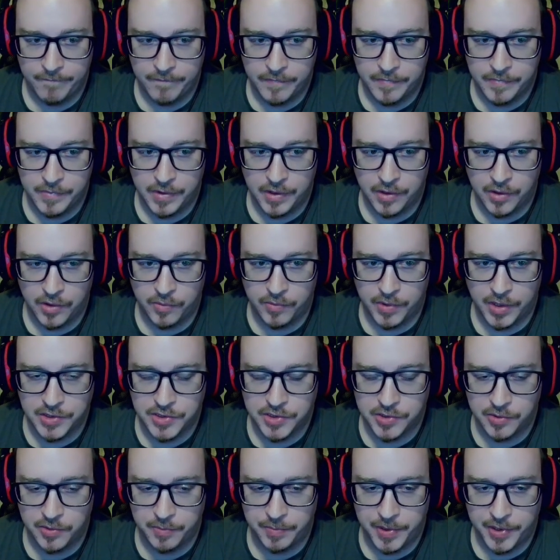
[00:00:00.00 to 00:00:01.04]
All right,
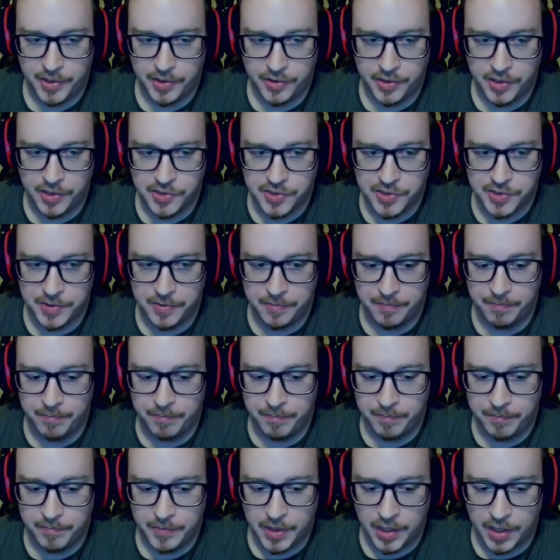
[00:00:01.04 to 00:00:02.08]
so a player does
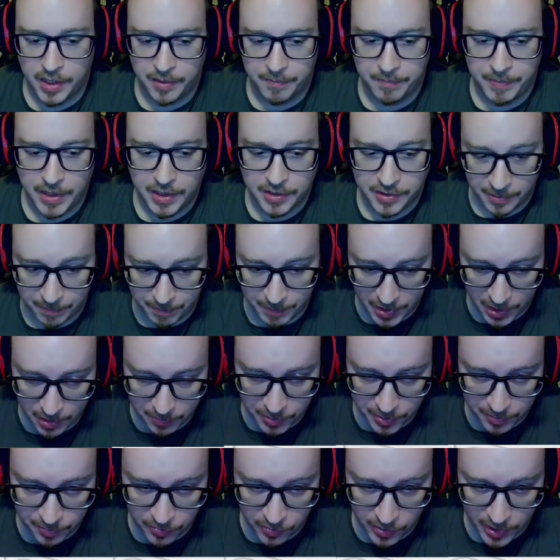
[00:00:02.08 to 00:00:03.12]
make the
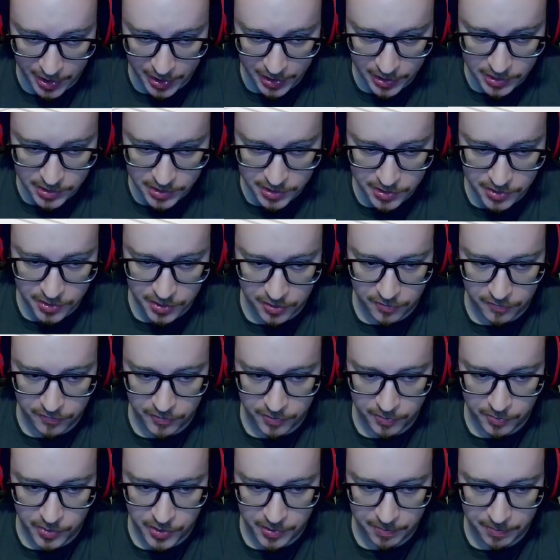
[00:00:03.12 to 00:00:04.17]
minimum raise, so
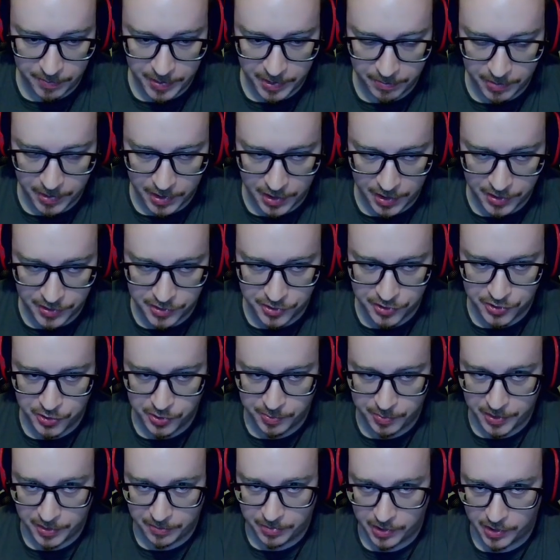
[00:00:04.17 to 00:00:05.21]
from 1 big blind to 2
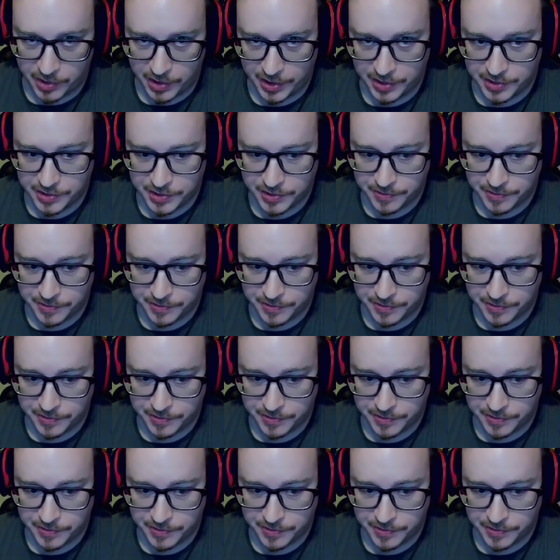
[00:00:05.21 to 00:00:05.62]
big blinds.